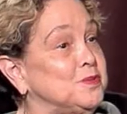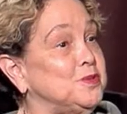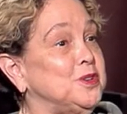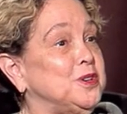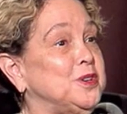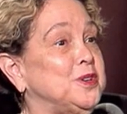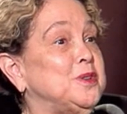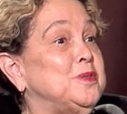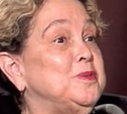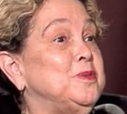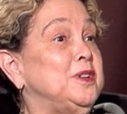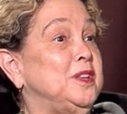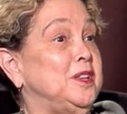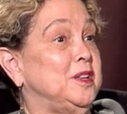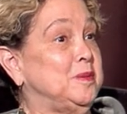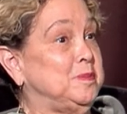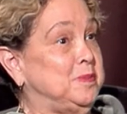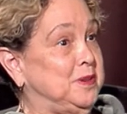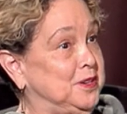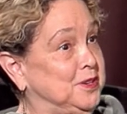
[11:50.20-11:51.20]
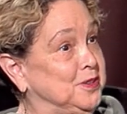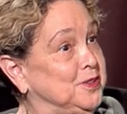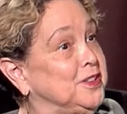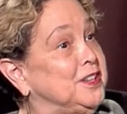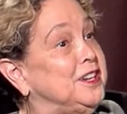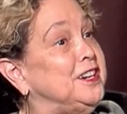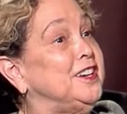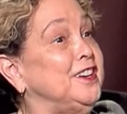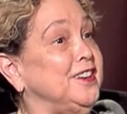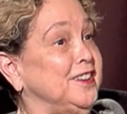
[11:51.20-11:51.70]
work will appear
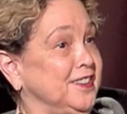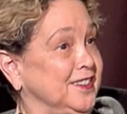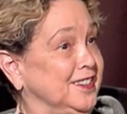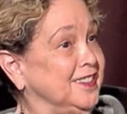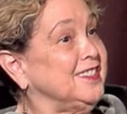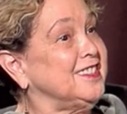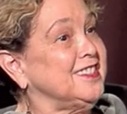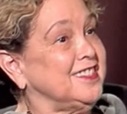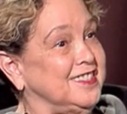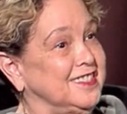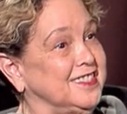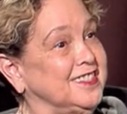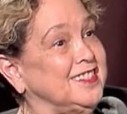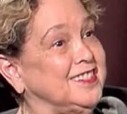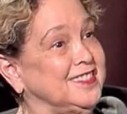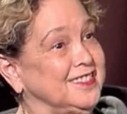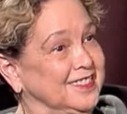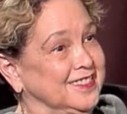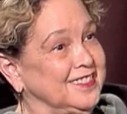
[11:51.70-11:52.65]
there. So